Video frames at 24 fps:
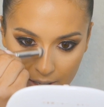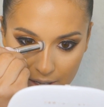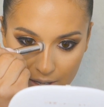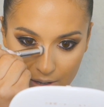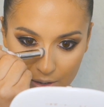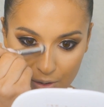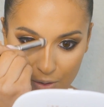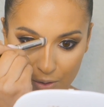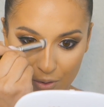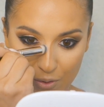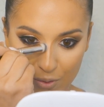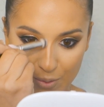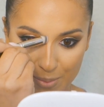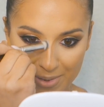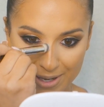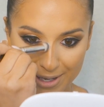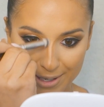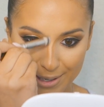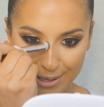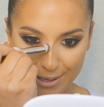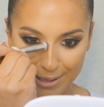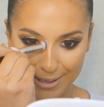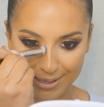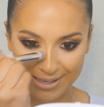Oh my
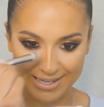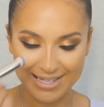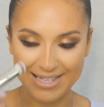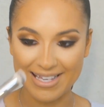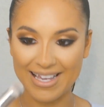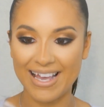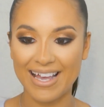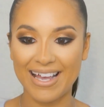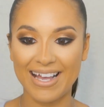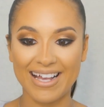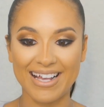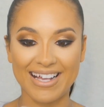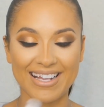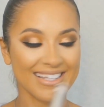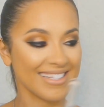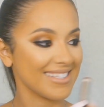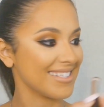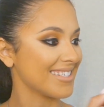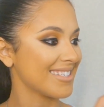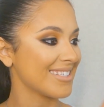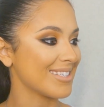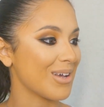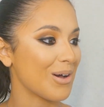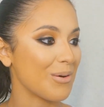God,
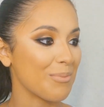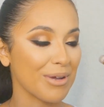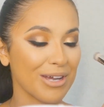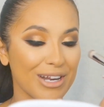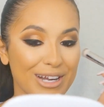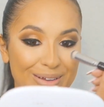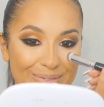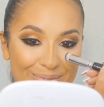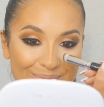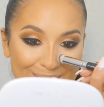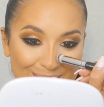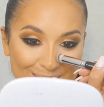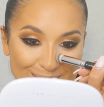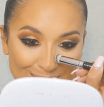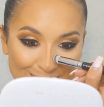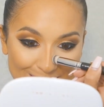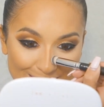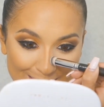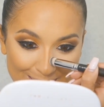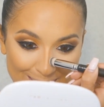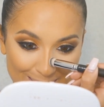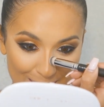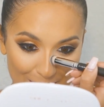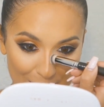yes. Oh my God, it feels
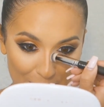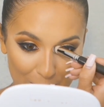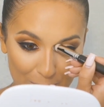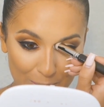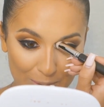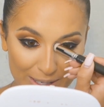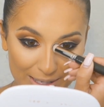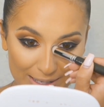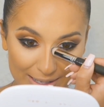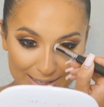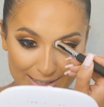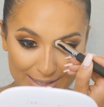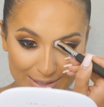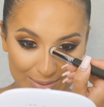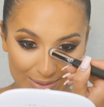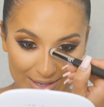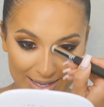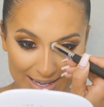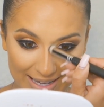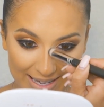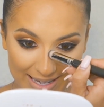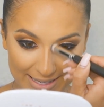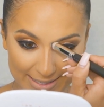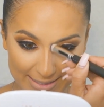so good, you
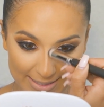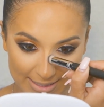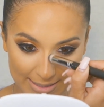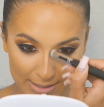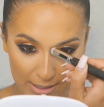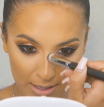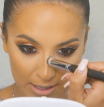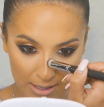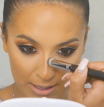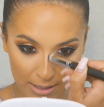guys.